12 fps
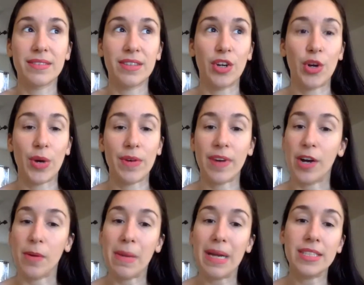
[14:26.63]

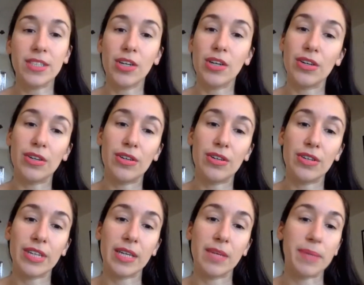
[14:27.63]
environmental,
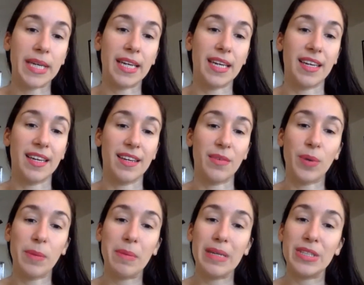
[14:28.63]
it could be
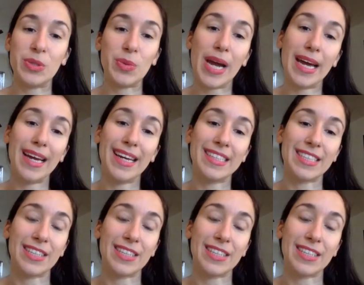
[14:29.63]
women's rights,